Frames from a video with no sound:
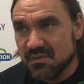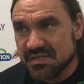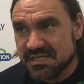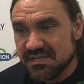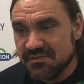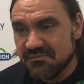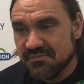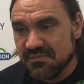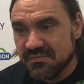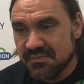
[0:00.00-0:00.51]

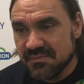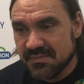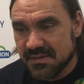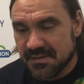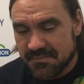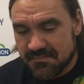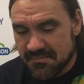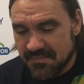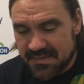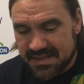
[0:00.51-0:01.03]

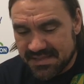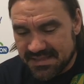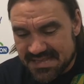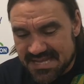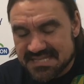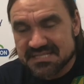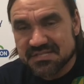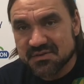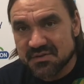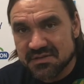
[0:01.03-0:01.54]
even
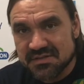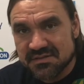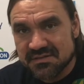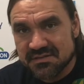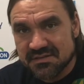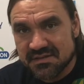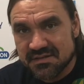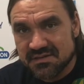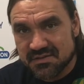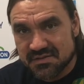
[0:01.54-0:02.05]
less
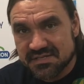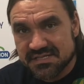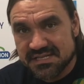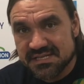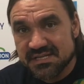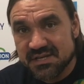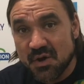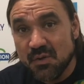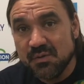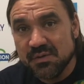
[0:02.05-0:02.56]

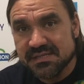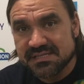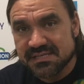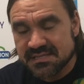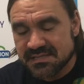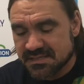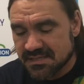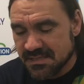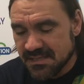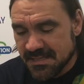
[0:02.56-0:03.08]
conceded
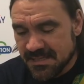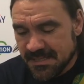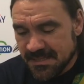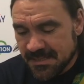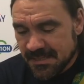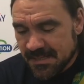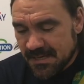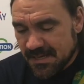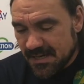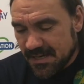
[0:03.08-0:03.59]
goals.
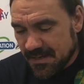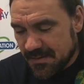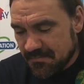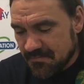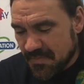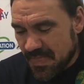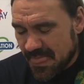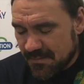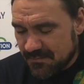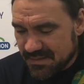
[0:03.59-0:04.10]

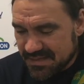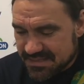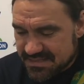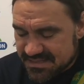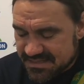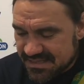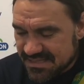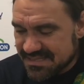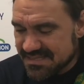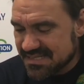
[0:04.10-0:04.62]
And
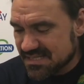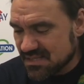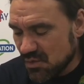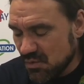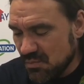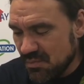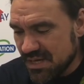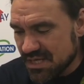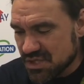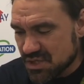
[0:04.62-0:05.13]
it's not
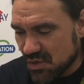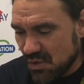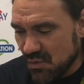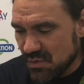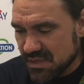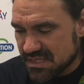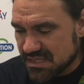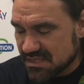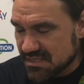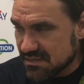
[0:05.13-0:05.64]
so much
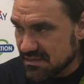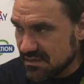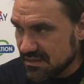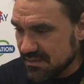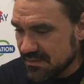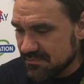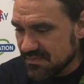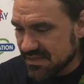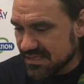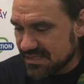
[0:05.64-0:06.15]
always.
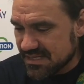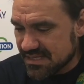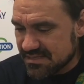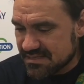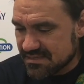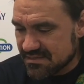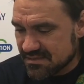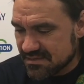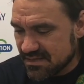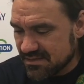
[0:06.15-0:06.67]
It
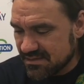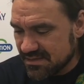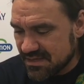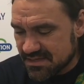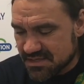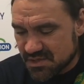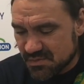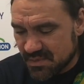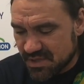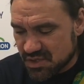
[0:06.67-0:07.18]
has
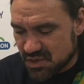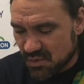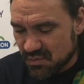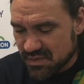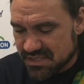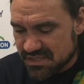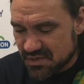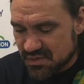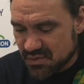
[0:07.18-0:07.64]
not so much always to